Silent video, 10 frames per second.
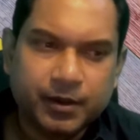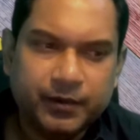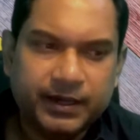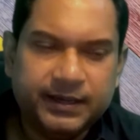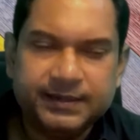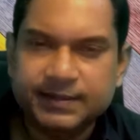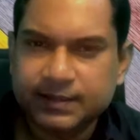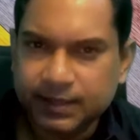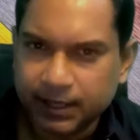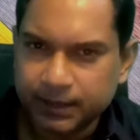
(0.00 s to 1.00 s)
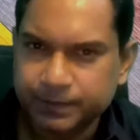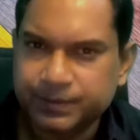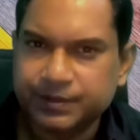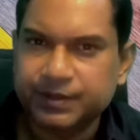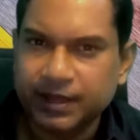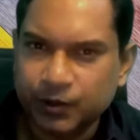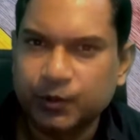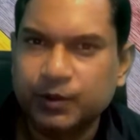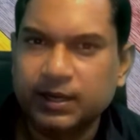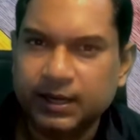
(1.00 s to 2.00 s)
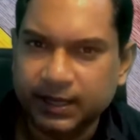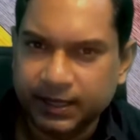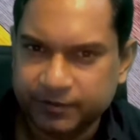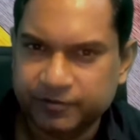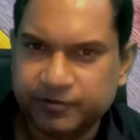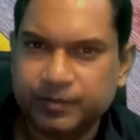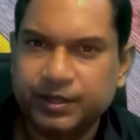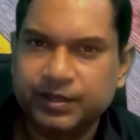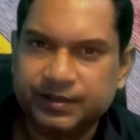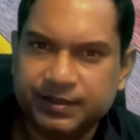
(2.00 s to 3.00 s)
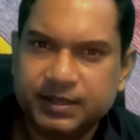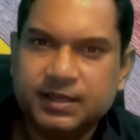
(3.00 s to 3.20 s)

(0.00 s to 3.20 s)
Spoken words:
really sculpt their own life, because